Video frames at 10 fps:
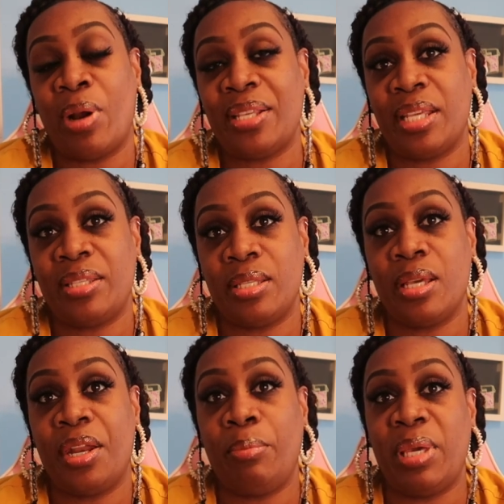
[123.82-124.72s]
process is
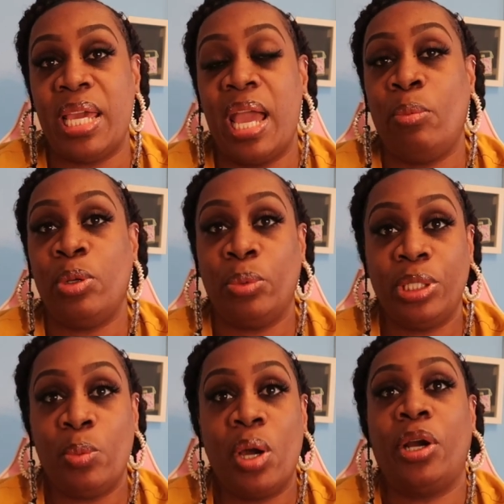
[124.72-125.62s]
going to be and we
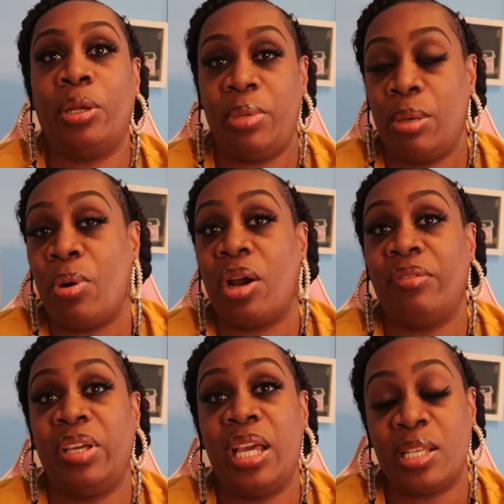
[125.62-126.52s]
really want her to be a part
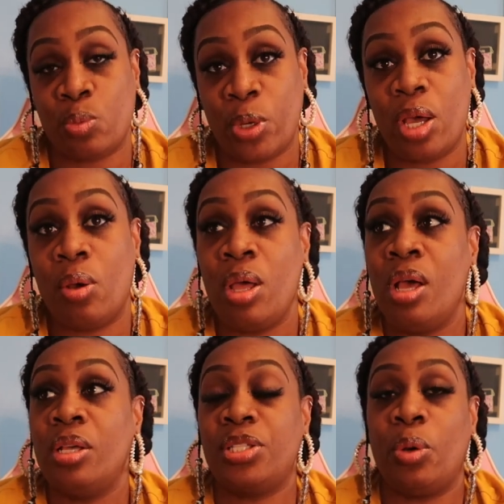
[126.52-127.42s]
of it as well.
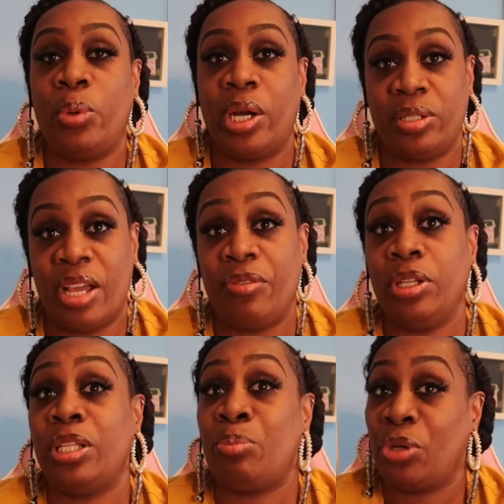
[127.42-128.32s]
So we are
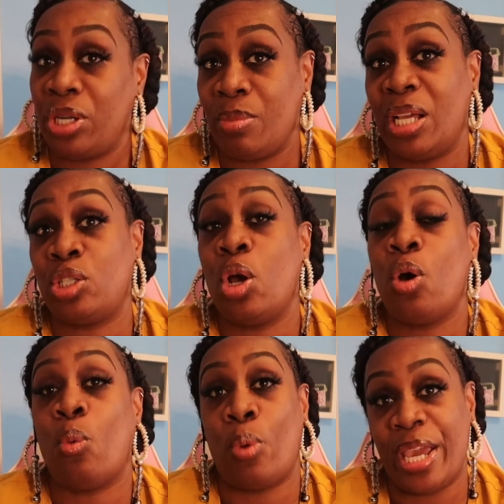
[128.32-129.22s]
definitely pretty much
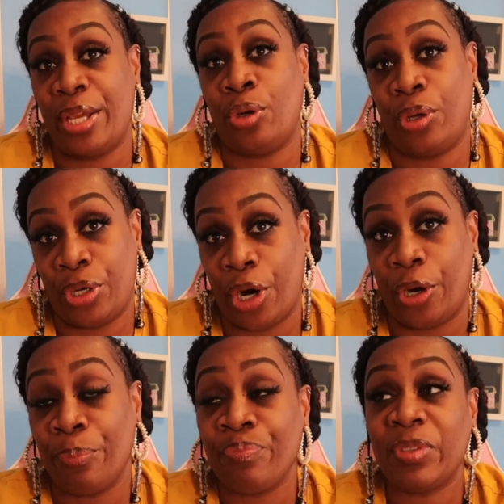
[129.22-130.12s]
waiting on
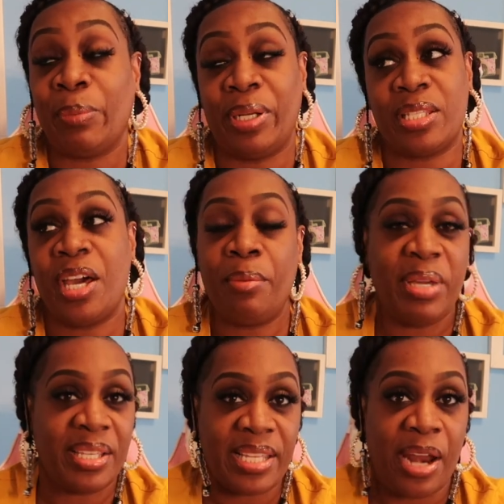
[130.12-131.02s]
her. But it's going to
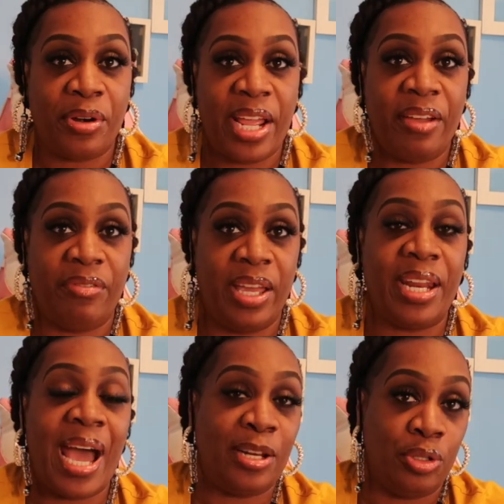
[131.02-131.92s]
be a Saturday event.
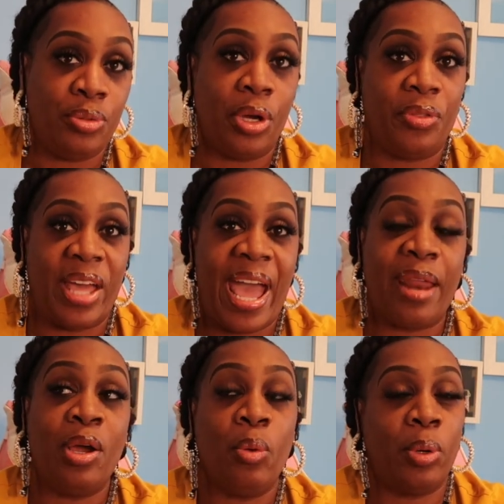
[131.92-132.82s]
I do know
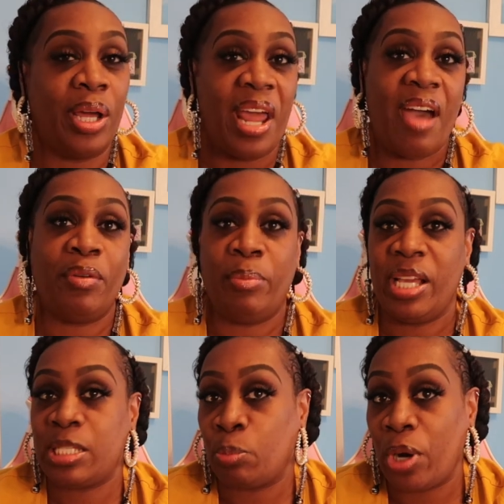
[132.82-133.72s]
that. We're going to have a
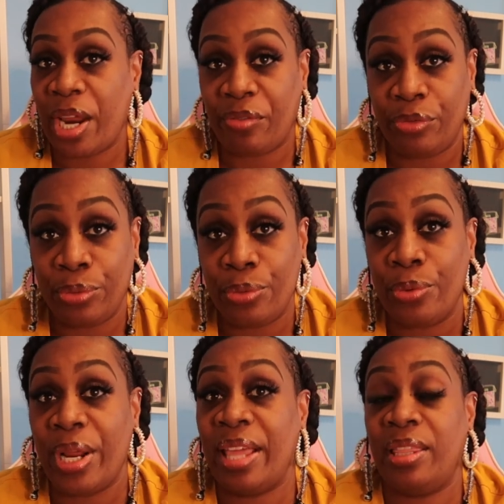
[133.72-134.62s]
big spread of
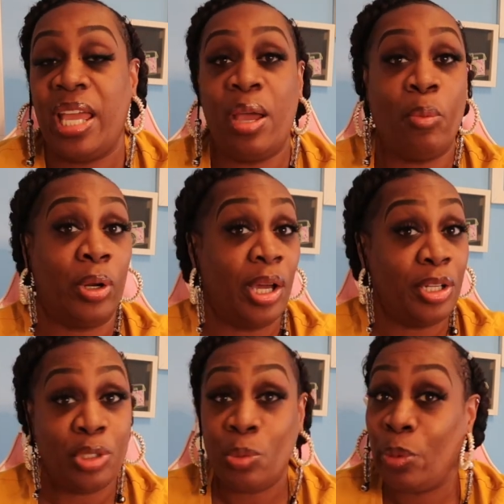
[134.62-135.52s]
food and then we're going
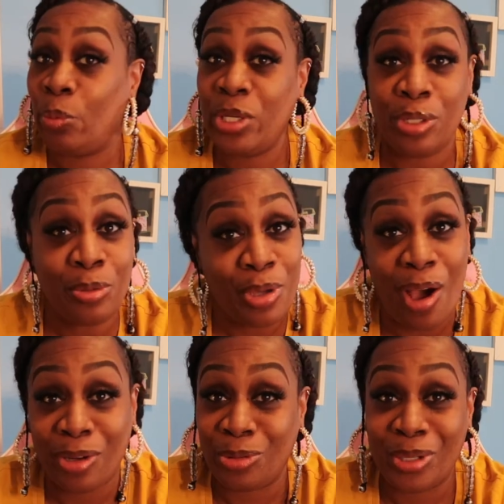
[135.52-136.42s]
to do what we do
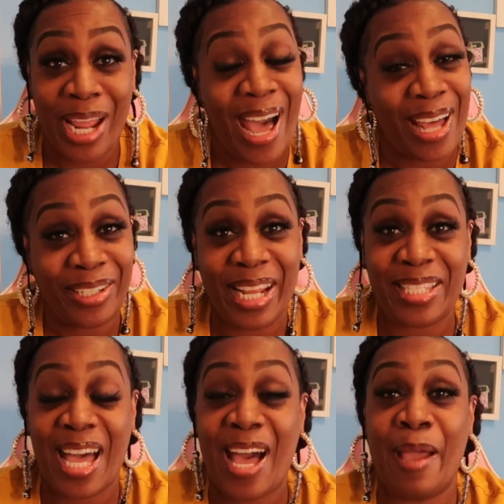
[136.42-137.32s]
y'all during that holiday
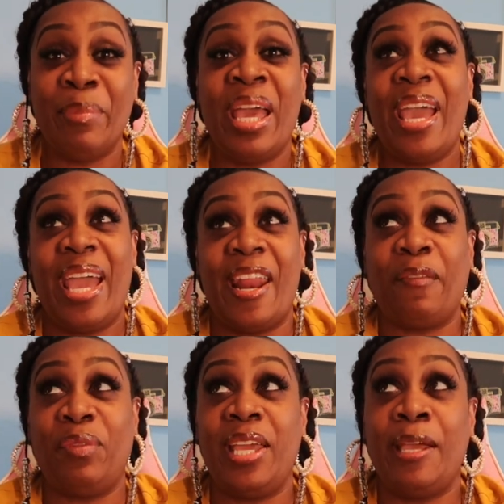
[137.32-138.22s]
time. And I
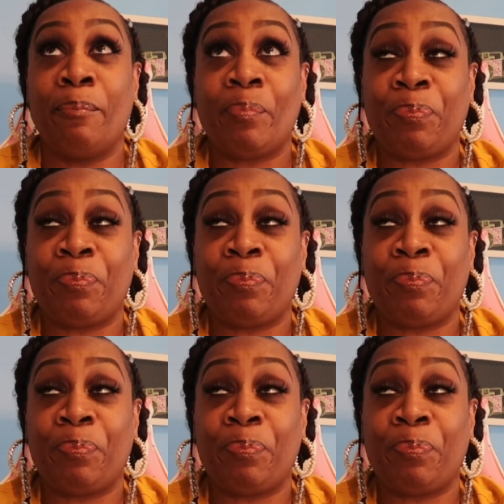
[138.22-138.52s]
think